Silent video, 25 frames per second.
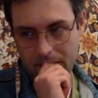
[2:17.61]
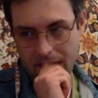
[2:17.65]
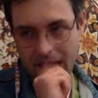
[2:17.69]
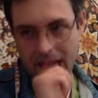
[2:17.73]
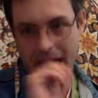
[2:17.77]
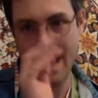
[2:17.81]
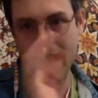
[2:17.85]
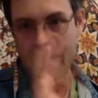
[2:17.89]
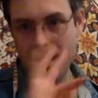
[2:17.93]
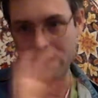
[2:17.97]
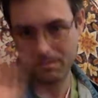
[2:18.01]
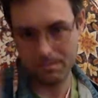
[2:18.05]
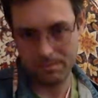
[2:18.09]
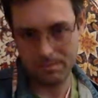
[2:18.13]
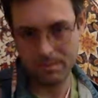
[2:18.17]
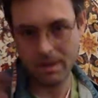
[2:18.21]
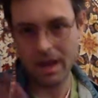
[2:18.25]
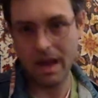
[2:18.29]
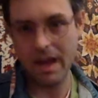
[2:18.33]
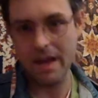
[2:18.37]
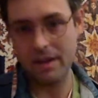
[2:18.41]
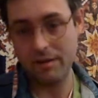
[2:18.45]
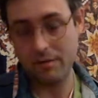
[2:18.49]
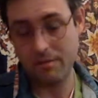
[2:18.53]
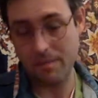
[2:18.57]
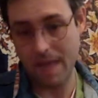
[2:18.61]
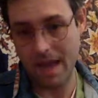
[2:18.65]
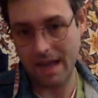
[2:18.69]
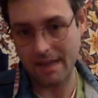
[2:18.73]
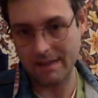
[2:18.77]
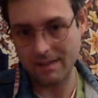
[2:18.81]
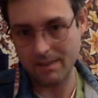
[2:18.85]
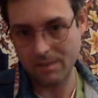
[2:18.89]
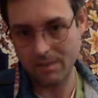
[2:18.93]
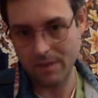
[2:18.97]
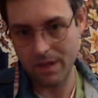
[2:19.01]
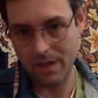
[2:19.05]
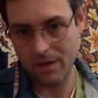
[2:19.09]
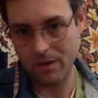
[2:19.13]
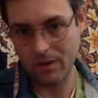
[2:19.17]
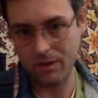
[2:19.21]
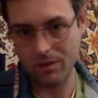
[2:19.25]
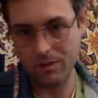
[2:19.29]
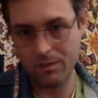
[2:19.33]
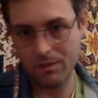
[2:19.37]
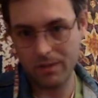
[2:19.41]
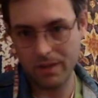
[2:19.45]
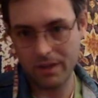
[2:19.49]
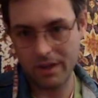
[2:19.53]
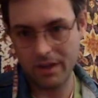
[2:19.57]
had a kind of mass appeal,
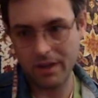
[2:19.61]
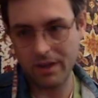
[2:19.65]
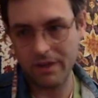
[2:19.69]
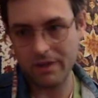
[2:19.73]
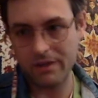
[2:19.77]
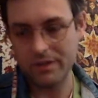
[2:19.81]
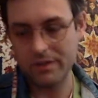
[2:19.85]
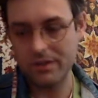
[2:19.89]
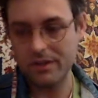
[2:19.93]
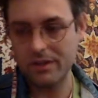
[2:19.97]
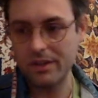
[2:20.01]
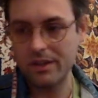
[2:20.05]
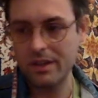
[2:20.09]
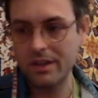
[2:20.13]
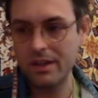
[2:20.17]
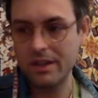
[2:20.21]
because